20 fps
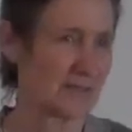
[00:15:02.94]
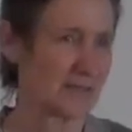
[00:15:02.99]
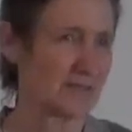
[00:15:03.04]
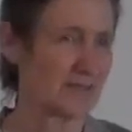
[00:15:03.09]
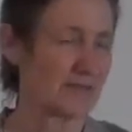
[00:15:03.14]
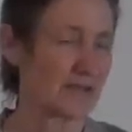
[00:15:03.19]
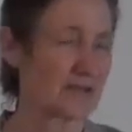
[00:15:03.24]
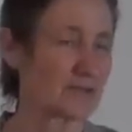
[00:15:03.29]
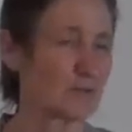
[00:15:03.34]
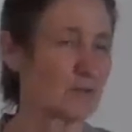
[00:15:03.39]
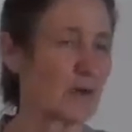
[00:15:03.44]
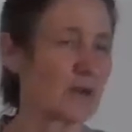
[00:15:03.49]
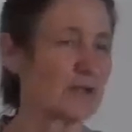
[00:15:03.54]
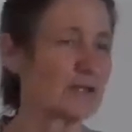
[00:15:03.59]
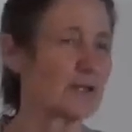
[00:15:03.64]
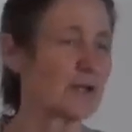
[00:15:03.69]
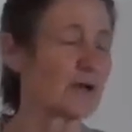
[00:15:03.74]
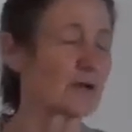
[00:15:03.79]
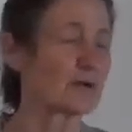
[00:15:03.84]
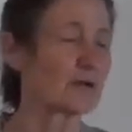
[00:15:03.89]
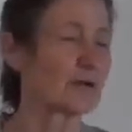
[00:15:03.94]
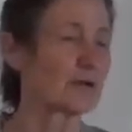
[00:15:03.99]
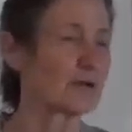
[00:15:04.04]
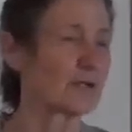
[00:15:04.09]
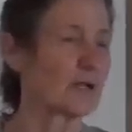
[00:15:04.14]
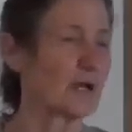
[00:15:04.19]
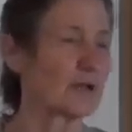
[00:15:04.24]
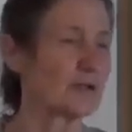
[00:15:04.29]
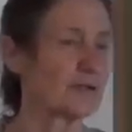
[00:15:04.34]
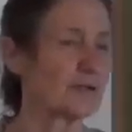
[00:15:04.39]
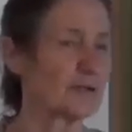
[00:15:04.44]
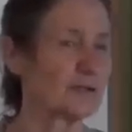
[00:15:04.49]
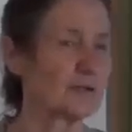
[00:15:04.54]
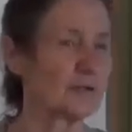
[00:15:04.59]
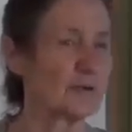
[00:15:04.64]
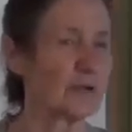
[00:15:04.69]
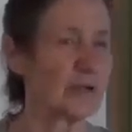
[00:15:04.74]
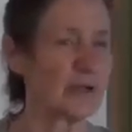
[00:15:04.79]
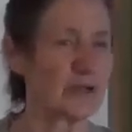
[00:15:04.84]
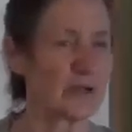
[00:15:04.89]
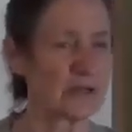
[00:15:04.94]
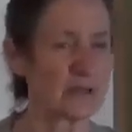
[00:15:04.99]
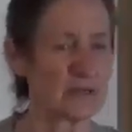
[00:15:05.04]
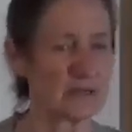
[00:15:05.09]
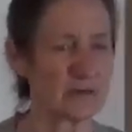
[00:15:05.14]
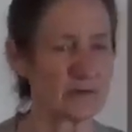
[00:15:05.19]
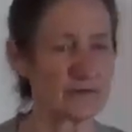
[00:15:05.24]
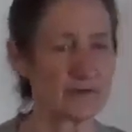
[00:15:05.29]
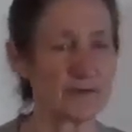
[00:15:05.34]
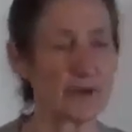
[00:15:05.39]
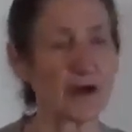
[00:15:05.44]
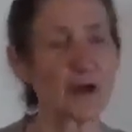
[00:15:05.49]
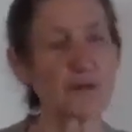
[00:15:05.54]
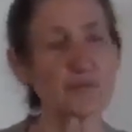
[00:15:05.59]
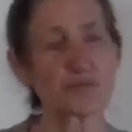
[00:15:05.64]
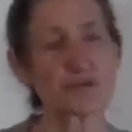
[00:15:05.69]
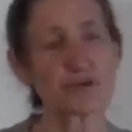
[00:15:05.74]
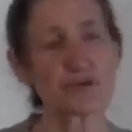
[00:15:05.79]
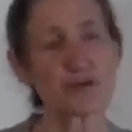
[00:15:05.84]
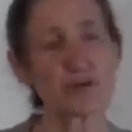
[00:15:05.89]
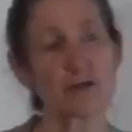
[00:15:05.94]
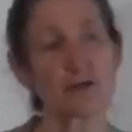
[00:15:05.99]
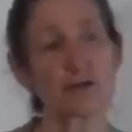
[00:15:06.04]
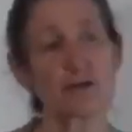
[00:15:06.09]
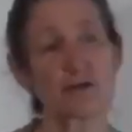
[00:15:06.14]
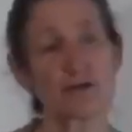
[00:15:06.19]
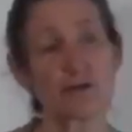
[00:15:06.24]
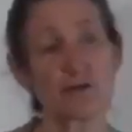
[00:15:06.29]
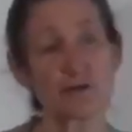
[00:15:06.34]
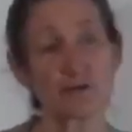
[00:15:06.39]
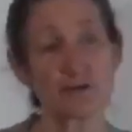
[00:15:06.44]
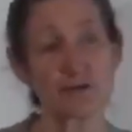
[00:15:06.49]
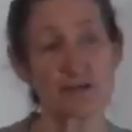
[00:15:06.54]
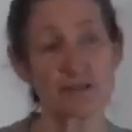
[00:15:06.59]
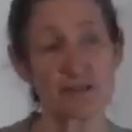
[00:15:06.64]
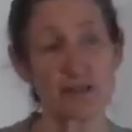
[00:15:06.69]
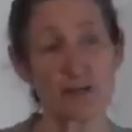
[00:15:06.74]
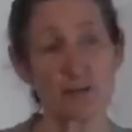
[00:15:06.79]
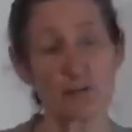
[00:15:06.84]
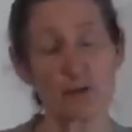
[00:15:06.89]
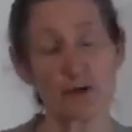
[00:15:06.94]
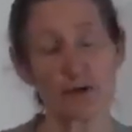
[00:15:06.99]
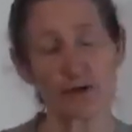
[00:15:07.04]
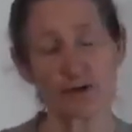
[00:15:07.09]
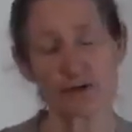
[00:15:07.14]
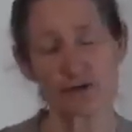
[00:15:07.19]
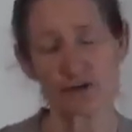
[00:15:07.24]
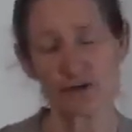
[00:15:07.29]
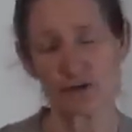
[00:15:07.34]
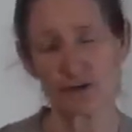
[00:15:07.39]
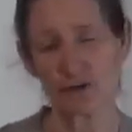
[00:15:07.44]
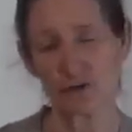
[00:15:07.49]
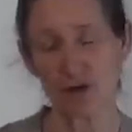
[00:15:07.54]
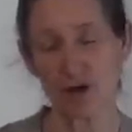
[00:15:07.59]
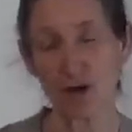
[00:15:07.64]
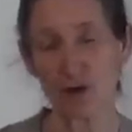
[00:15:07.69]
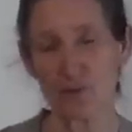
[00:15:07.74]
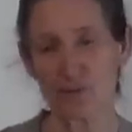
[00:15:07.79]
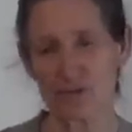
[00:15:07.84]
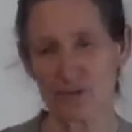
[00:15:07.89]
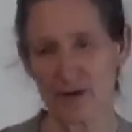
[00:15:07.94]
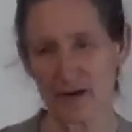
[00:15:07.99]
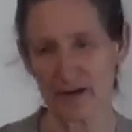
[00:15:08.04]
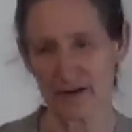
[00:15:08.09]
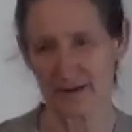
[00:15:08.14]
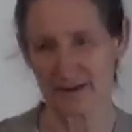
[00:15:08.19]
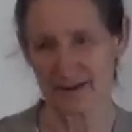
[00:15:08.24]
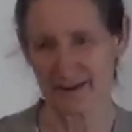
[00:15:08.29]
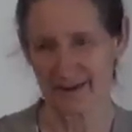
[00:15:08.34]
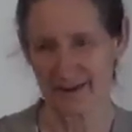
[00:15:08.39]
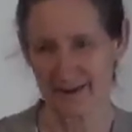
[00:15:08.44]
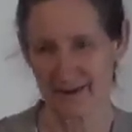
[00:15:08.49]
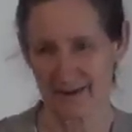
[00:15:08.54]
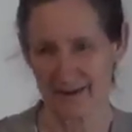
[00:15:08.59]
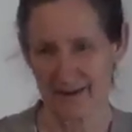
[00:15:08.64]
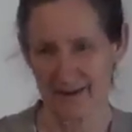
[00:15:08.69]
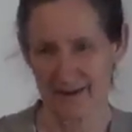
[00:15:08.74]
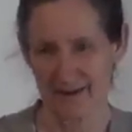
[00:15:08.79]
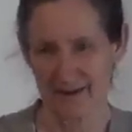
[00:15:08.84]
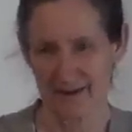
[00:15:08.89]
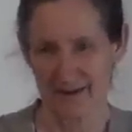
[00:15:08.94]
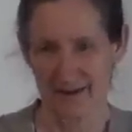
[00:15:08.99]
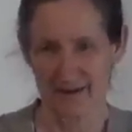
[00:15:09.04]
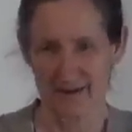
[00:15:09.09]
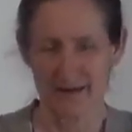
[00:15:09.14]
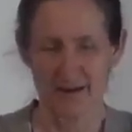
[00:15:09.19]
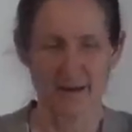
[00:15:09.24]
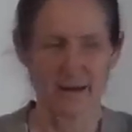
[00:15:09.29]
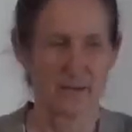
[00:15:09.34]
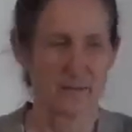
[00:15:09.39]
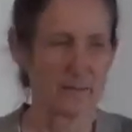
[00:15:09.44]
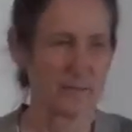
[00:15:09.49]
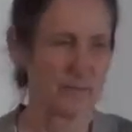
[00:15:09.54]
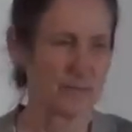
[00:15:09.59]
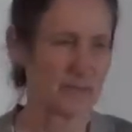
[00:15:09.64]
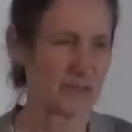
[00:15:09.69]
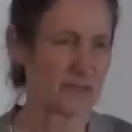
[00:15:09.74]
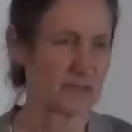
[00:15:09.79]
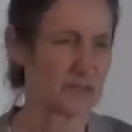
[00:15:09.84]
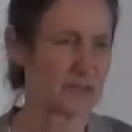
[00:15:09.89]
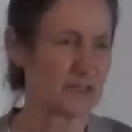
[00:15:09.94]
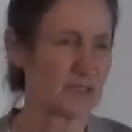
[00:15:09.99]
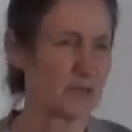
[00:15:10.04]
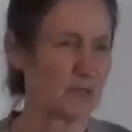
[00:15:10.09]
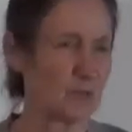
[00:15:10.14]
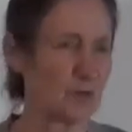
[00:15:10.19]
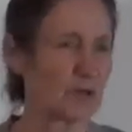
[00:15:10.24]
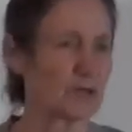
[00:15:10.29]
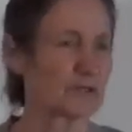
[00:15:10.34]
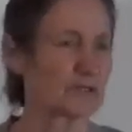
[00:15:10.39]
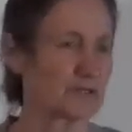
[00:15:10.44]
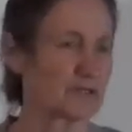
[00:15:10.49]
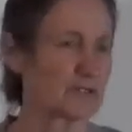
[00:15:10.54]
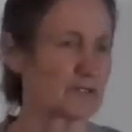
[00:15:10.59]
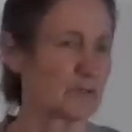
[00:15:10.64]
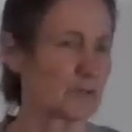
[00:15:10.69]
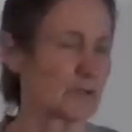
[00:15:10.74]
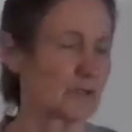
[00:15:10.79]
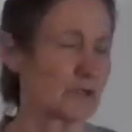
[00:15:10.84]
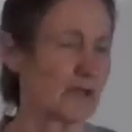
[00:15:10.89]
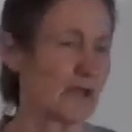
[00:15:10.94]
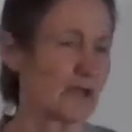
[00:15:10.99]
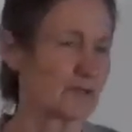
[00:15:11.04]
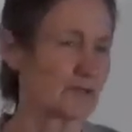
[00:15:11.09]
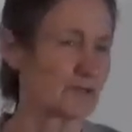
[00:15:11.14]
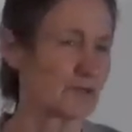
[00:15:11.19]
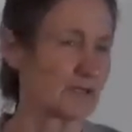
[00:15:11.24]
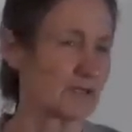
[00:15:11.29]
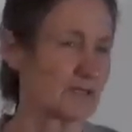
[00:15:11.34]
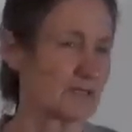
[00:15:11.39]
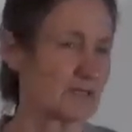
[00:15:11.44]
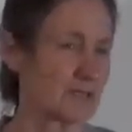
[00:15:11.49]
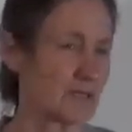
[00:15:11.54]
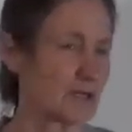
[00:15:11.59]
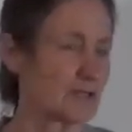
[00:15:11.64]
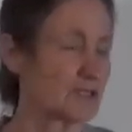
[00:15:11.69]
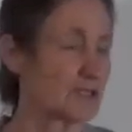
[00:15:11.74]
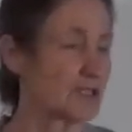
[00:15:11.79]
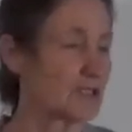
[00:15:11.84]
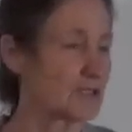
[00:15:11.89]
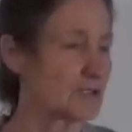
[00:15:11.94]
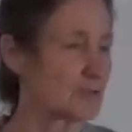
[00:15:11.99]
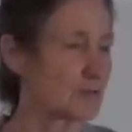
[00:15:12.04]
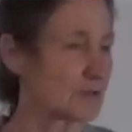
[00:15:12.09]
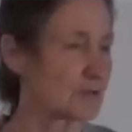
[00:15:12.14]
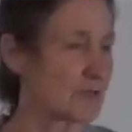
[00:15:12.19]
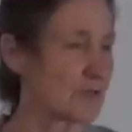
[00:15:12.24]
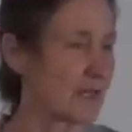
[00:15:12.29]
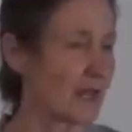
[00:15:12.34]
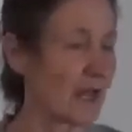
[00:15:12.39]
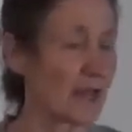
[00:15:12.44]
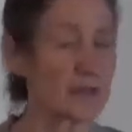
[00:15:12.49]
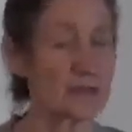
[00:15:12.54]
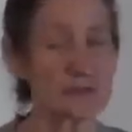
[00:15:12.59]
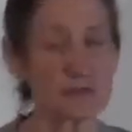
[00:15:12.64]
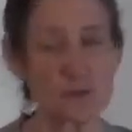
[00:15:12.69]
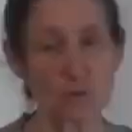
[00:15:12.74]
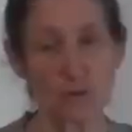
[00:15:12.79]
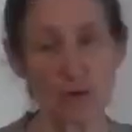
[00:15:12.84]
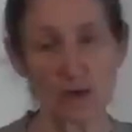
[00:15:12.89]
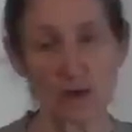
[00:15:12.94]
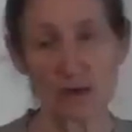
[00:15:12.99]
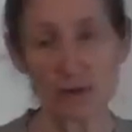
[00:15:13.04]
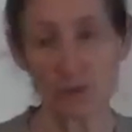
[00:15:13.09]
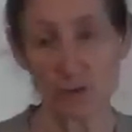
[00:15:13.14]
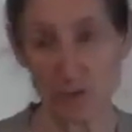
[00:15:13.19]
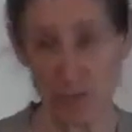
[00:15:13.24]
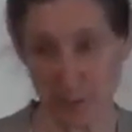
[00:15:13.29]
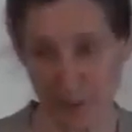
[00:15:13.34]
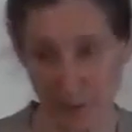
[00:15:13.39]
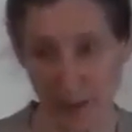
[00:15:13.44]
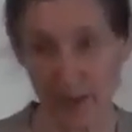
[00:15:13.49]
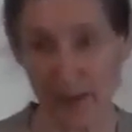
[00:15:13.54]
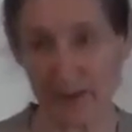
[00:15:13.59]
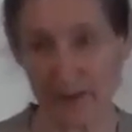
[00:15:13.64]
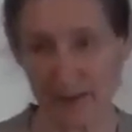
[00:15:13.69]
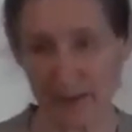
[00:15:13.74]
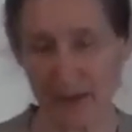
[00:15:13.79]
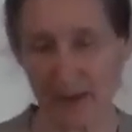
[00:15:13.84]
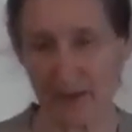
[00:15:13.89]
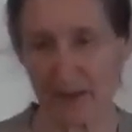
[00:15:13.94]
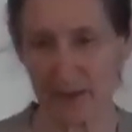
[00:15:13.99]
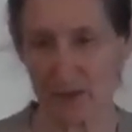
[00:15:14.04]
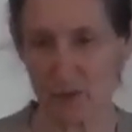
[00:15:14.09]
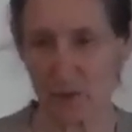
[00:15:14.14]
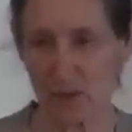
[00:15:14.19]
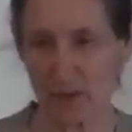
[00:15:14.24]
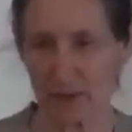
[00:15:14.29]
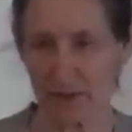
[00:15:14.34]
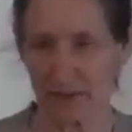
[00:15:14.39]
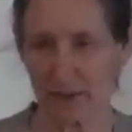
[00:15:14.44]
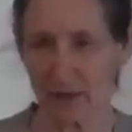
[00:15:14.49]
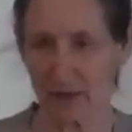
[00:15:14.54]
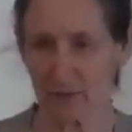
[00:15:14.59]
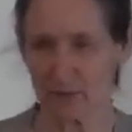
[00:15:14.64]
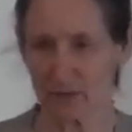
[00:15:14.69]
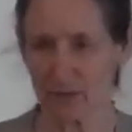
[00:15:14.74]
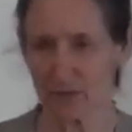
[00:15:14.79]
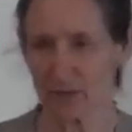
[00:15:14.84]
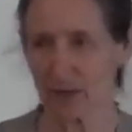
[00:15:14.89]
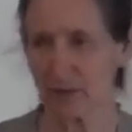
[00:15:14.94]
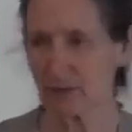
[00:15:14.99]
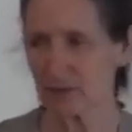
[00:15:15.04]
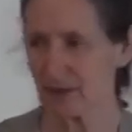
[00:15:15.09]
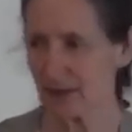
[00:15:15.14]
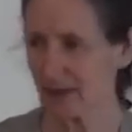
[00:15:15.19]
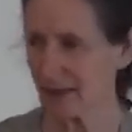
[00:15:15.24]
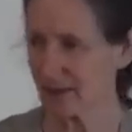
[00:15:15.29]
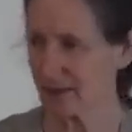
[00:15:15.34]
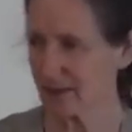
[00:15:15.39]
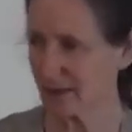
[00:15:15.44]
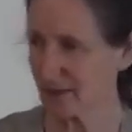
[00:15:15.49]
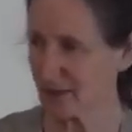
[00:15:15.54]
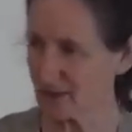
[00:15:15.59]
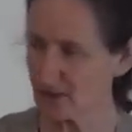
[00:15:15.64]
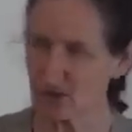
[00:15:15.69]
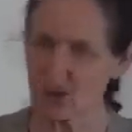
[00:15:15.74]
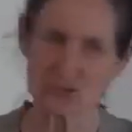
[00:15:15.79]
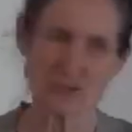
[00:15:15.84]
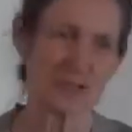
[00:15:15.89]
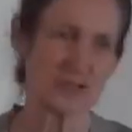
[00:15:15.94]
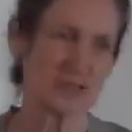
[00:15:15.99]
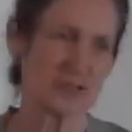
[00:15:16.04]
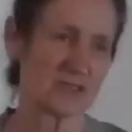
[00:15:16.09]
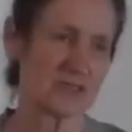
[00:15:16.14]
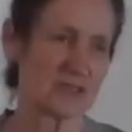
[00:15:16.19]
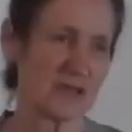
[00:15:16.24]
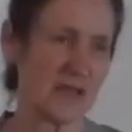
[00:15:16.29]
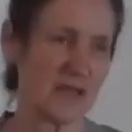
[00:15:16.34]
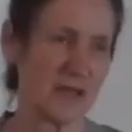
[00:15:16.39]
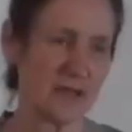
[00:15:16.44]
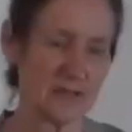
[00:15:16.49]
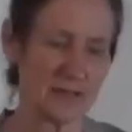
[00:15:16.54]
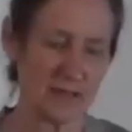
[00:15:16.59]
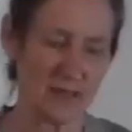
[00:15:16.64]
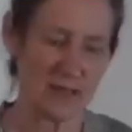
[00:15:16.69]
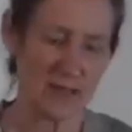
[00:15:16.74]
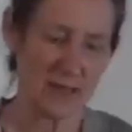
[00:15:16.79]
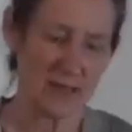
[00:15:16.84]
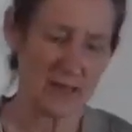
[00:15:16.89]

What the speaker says: In fact, one young girl I knew had a fibroid in her uterus. They wanted to operate, but she wanted to do it naturally. So she took the anise wild, or applied the anise wild yam cream to get the estrogen down,